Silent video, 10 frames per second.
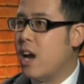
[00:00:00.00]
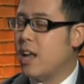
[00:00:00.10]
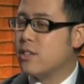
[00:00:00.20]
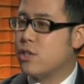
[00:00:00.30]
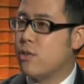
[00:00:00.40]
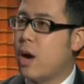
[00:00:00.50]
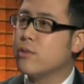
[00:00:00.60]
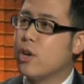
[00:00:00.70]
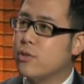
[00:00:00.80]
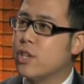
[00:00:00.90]
And so that
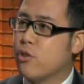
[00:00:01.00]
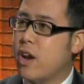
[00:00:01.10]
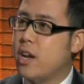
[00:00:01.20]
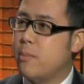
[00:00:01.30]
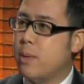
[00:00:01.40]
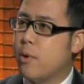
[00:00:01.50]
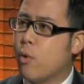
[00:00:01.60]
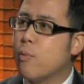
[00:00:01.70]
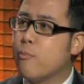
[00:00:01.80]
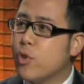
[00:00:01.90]
was always ingrained in me. But
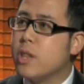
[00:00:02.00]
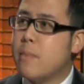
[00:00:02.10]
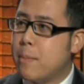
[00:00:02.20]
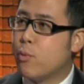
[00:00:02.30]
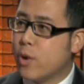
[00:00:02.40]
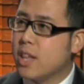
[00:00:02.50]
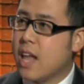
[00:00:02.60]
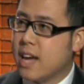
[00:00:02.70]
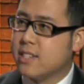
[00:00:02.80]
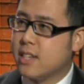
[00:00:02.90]
what really made me
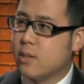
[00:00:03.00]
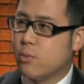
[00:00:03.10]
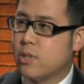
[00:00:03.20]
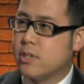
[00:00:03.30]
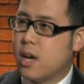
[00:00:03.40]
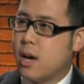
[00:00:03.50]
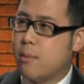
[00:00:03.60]
realize it was